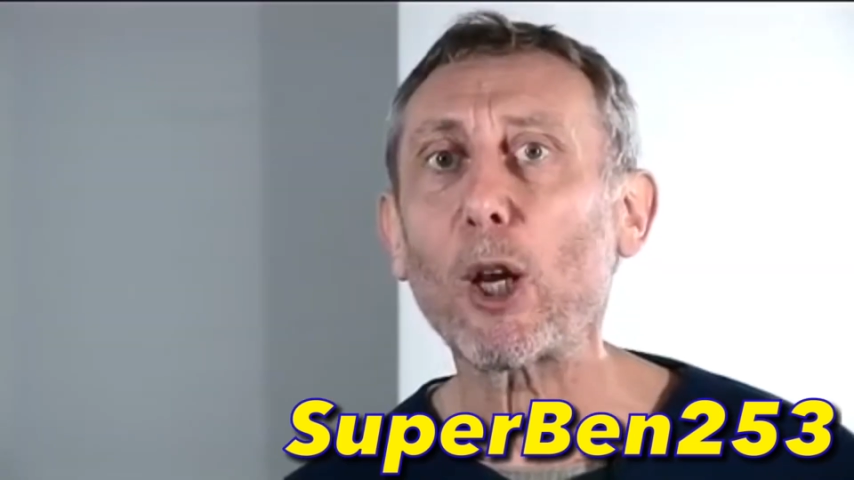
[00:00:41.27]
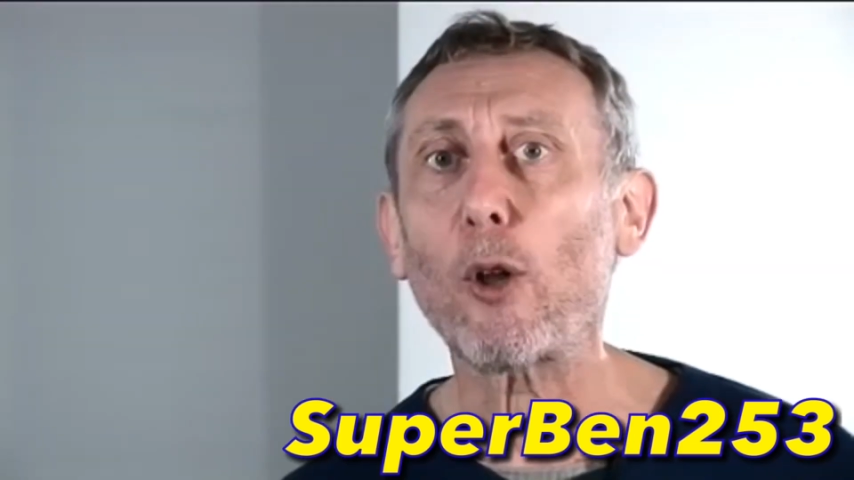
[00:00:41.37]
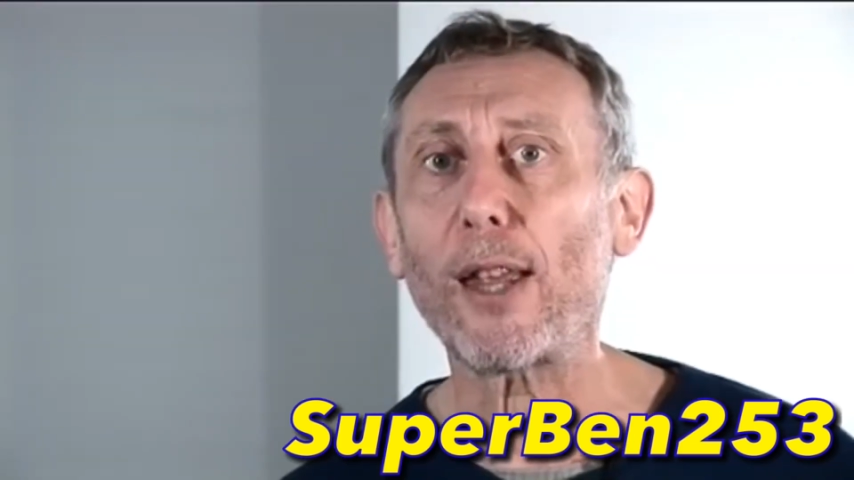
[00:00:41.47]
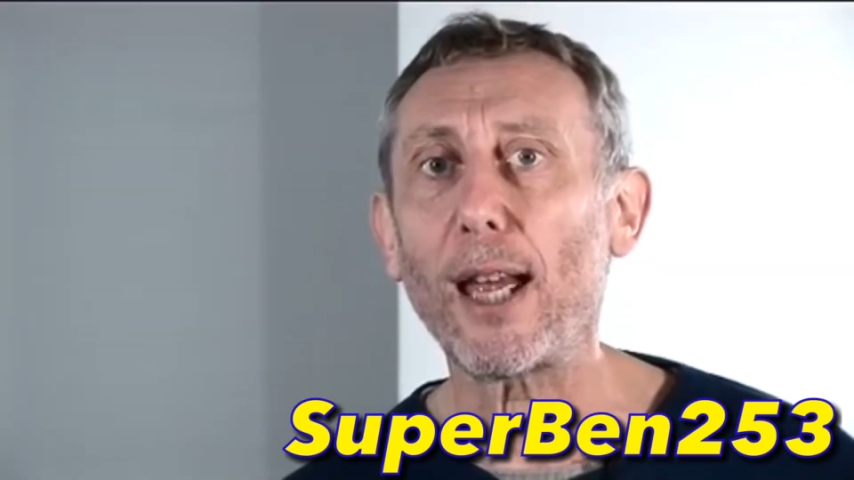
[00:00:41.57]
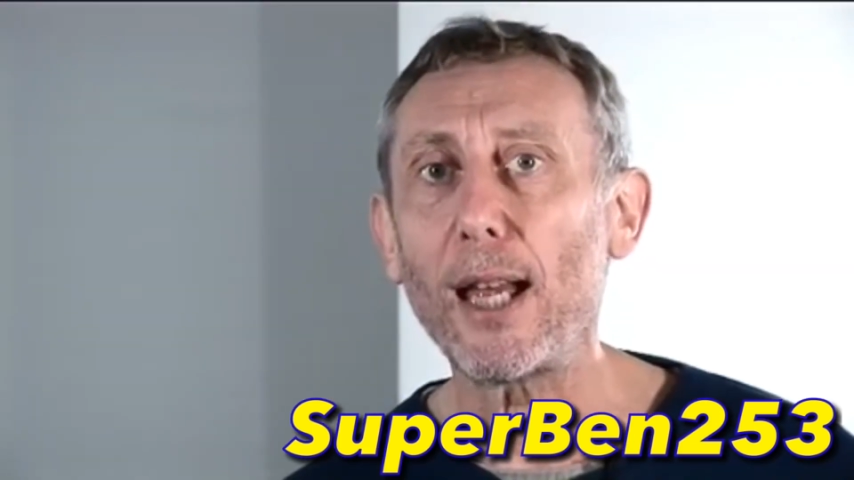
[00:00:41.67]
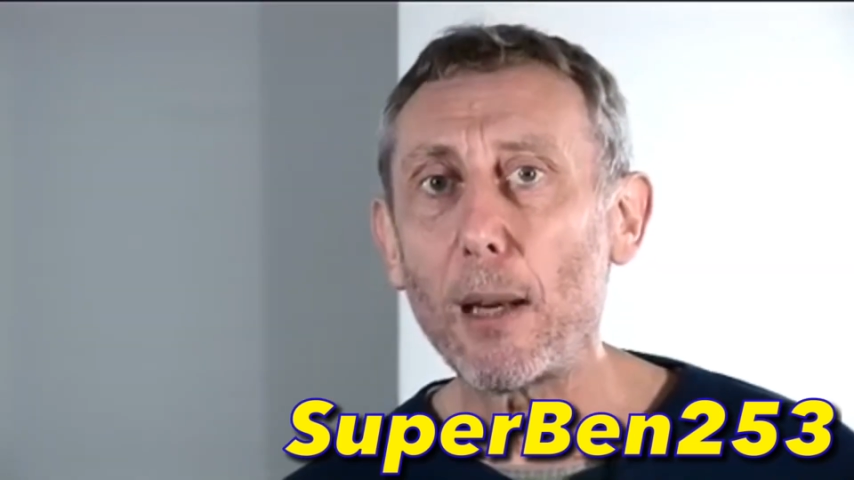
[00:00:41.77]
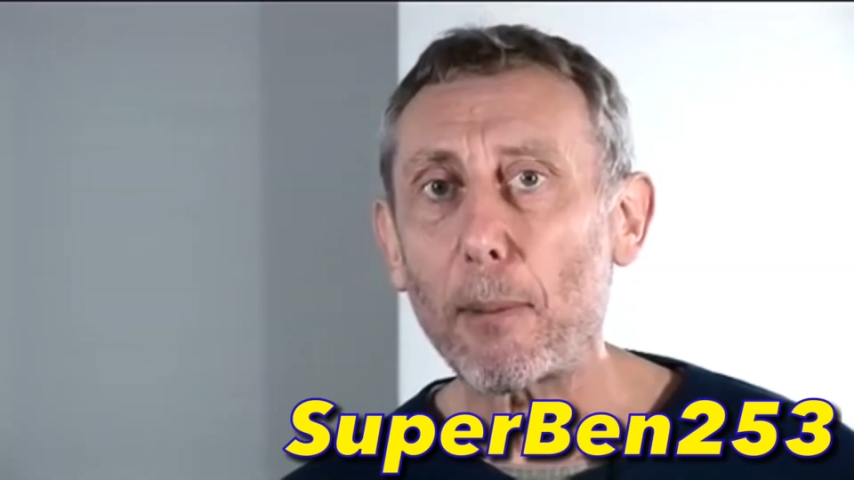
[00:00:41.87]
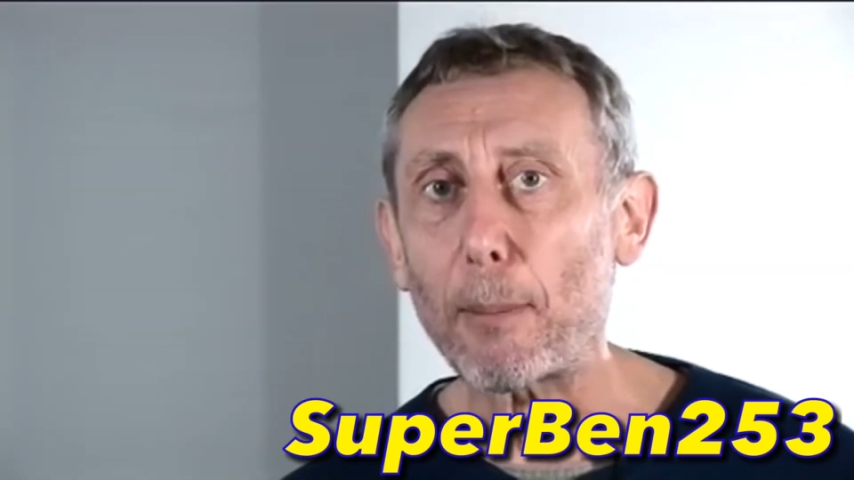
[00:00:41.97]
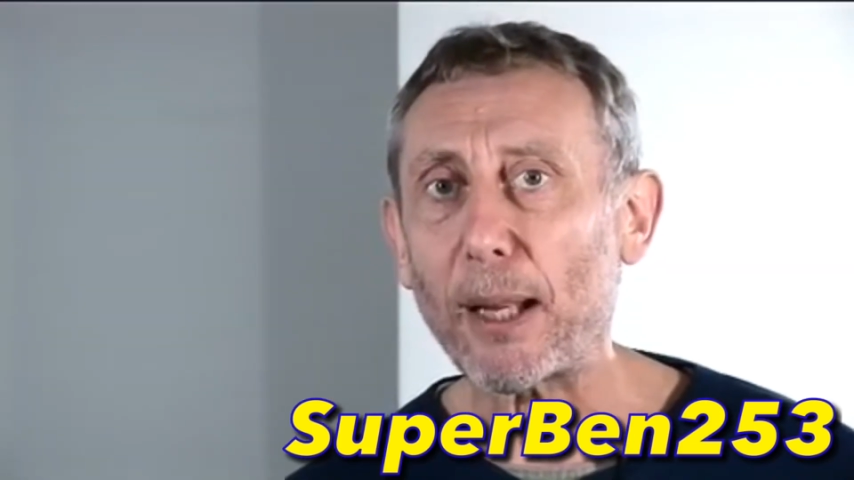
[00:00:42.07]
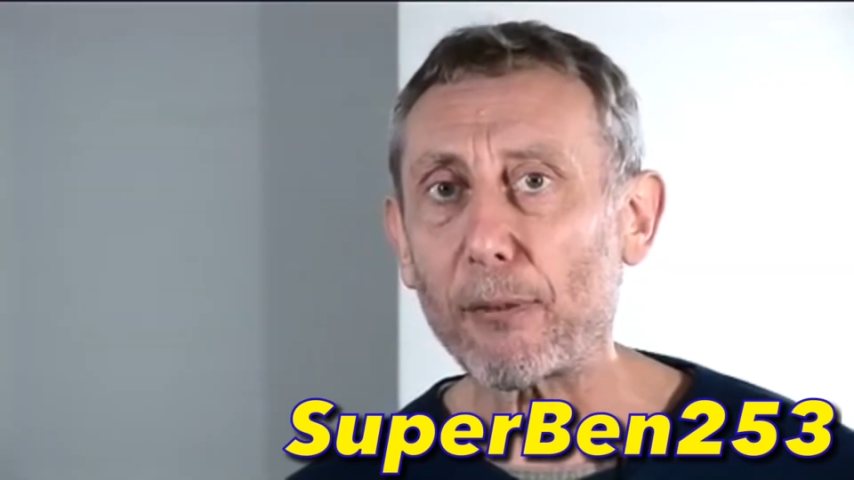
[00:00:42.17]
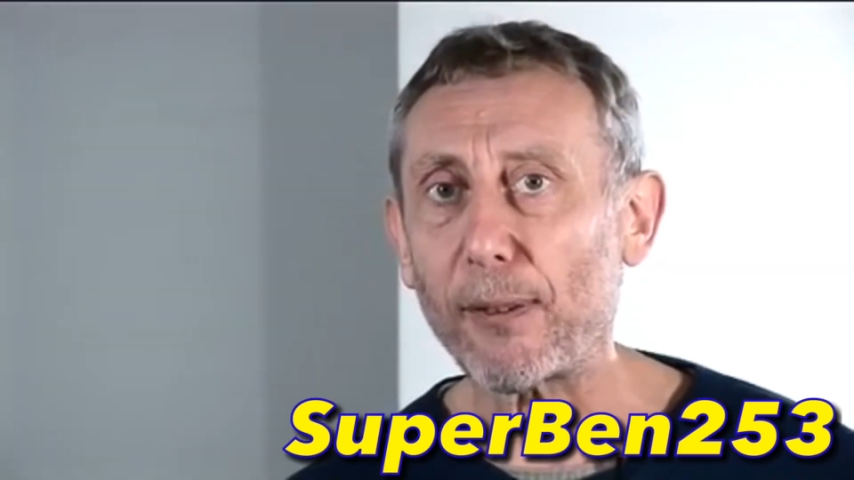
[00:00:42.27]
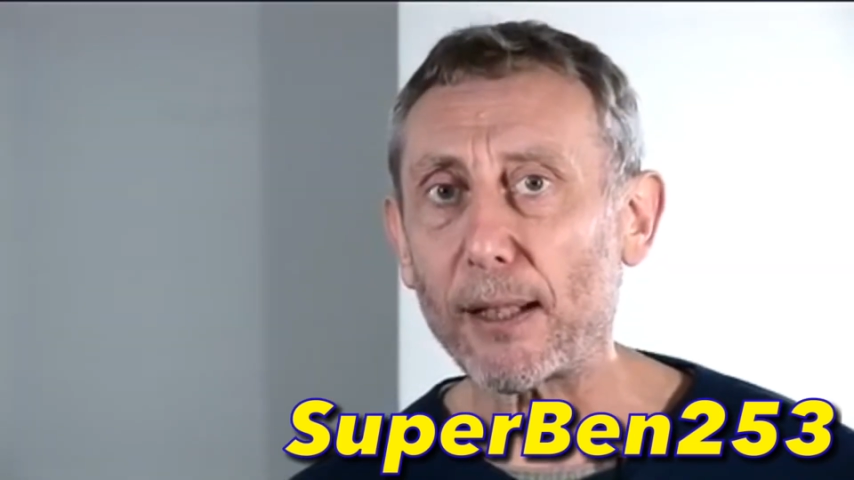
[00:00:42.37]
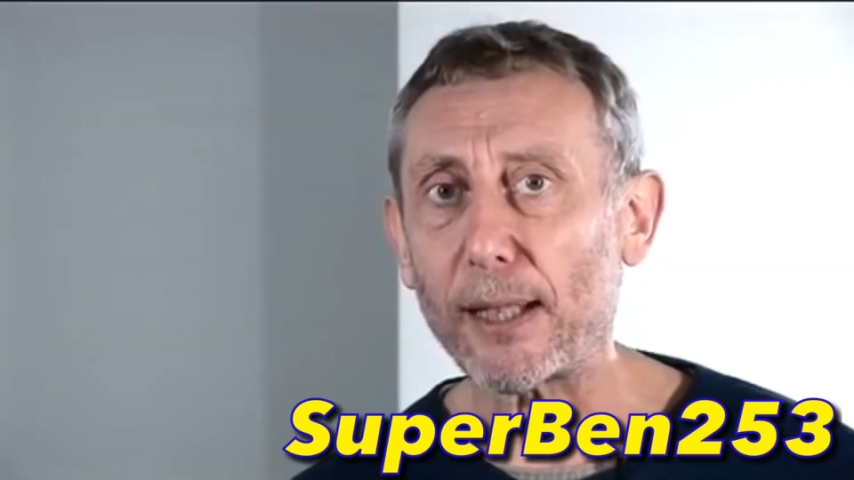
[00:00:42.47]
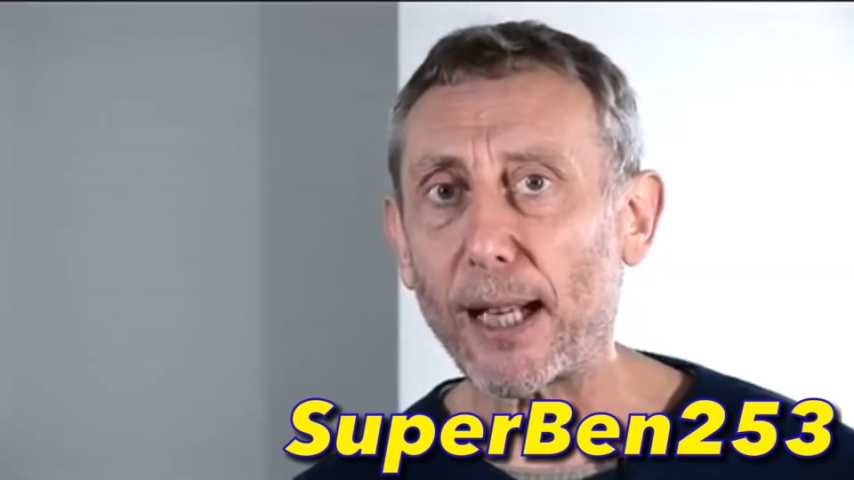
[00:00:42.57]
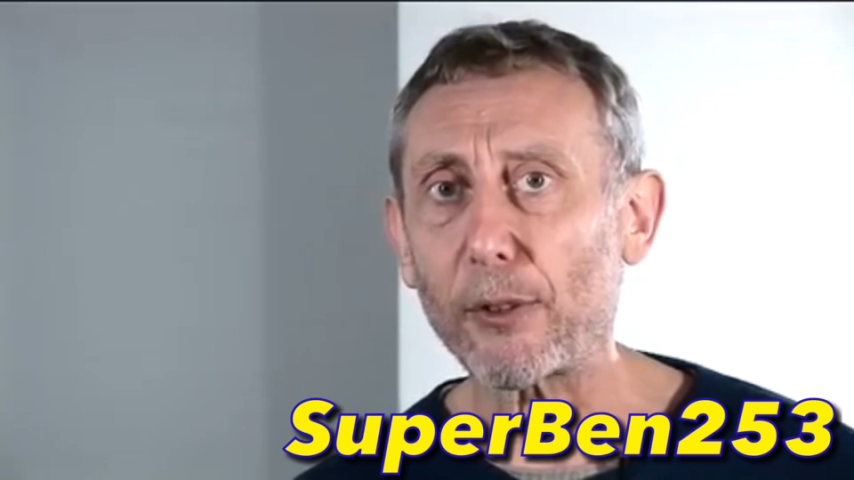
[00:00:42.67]
we got there, my brother
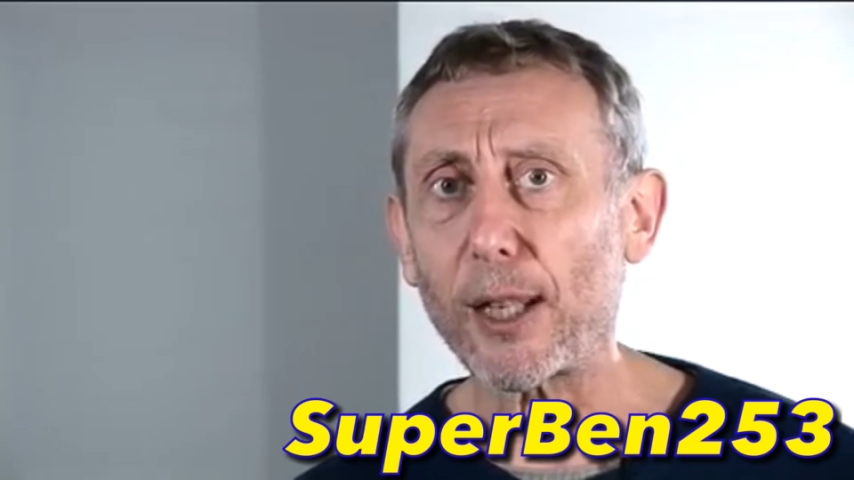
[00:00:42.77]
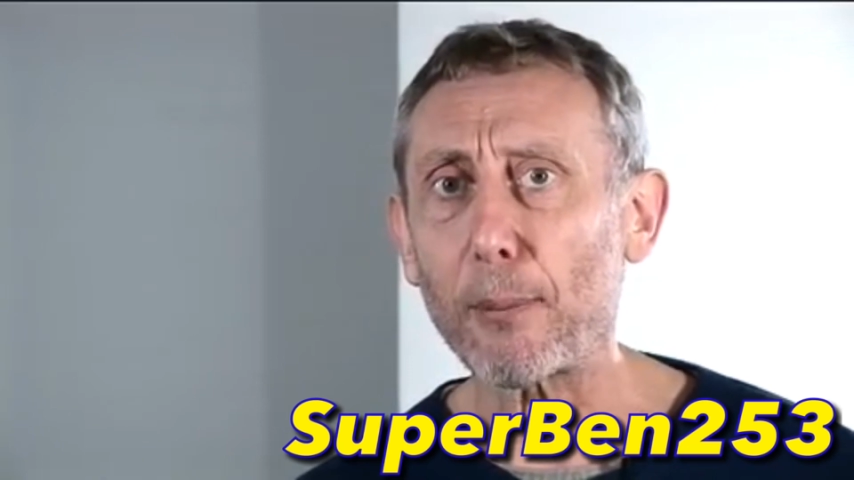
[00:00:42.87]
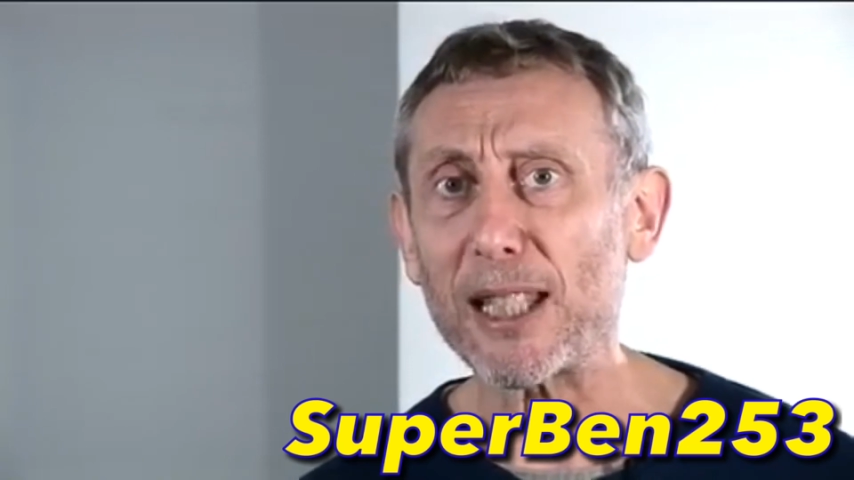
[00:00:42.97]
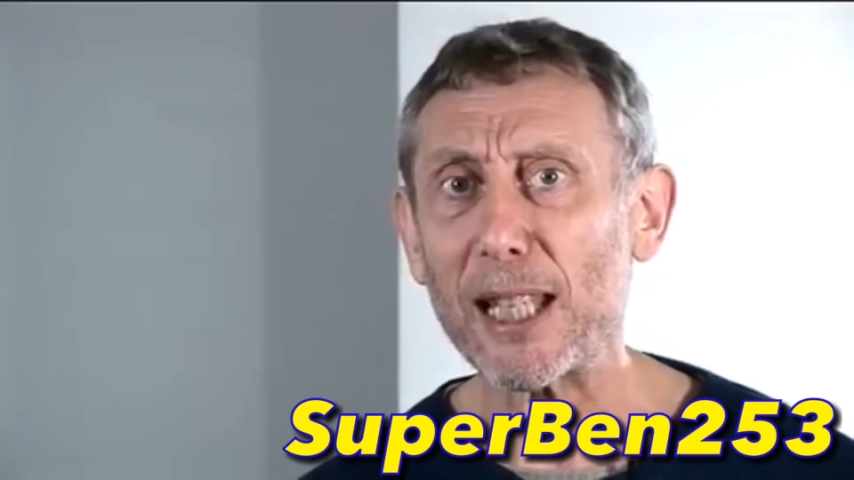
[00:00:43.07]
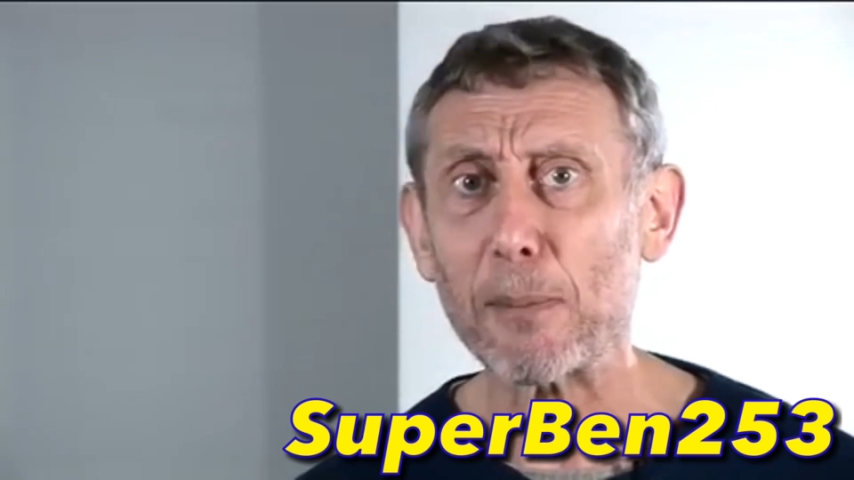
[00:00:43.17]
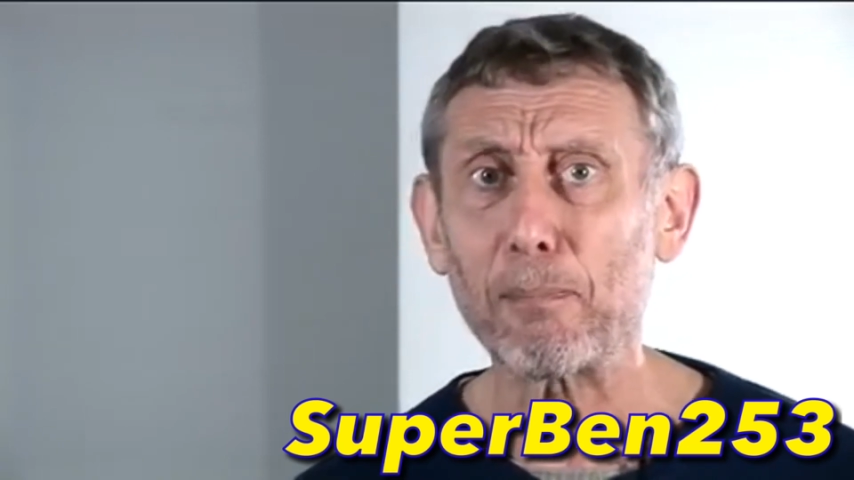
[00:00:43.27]
found out that there was this